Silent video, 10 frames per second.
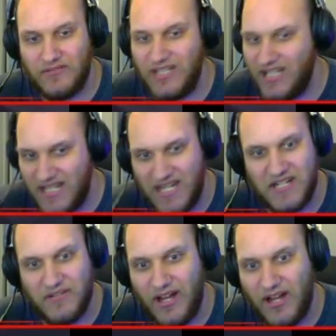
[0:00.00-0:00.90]
He takes
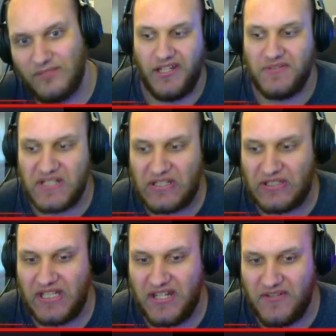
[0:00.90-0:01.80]
you out.
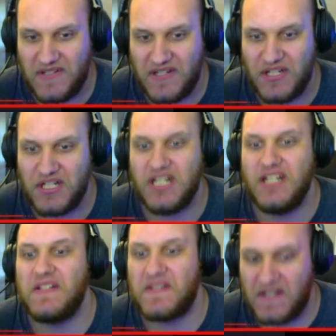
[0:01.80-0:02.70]
Utility usage
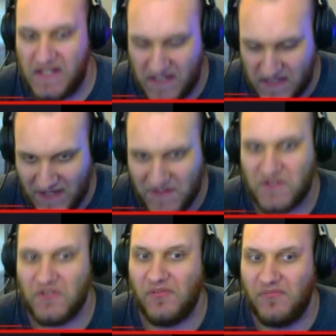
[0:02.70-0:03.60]
is
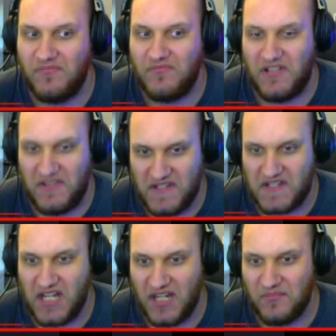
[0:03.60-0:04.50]
essential in this
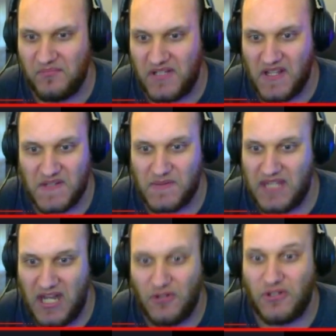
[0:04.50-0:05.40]
game because
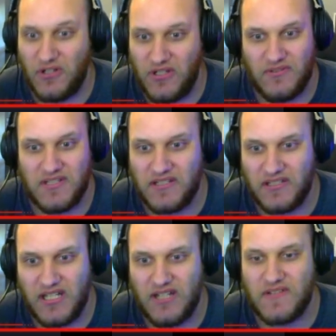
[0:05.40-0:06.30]
without good
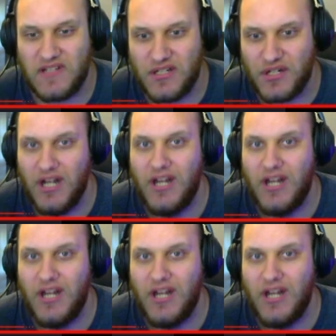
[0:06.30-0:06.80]
utility usage,